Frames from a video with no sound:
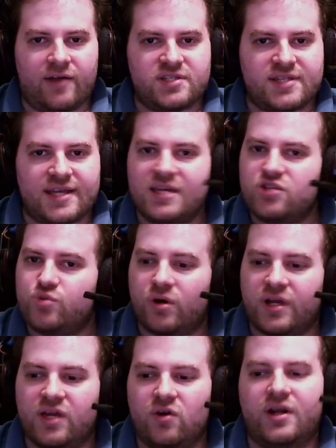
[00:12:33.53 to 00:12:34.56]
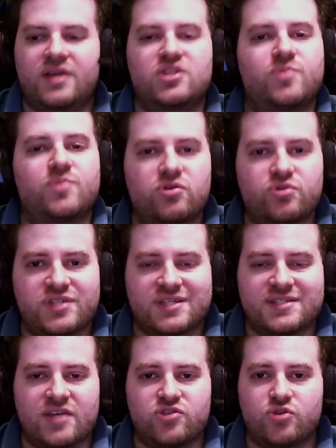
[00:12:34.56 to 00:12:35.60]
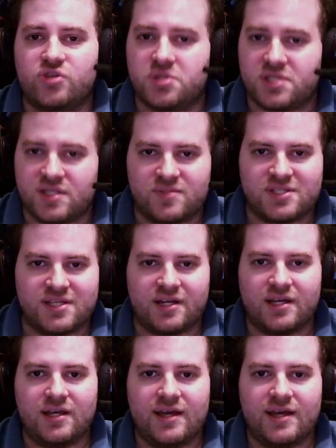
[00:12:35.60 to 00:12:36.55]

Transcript: that he's working on a spiritual successor to SimCity,